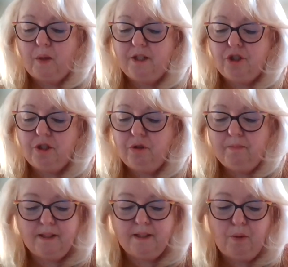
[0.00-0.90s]
we too
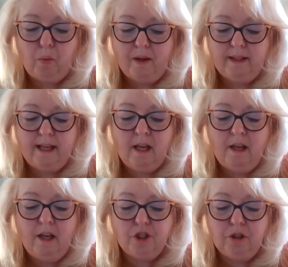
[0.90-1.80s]
must be willing
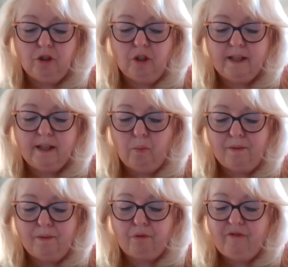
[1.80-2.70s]
to look at
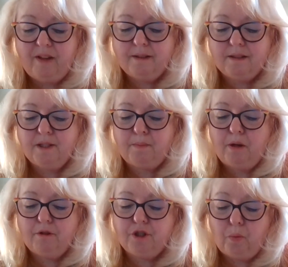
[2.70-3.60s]
what prevents our
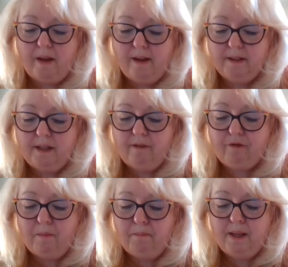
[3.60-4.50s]
spirituality
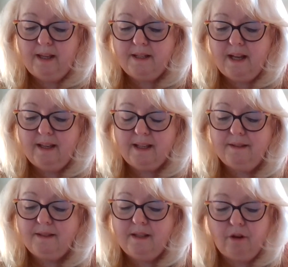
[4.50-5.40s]
from being
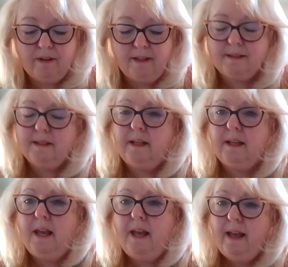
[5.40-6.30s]
taken
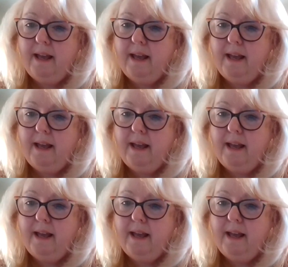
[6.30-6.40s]
seriously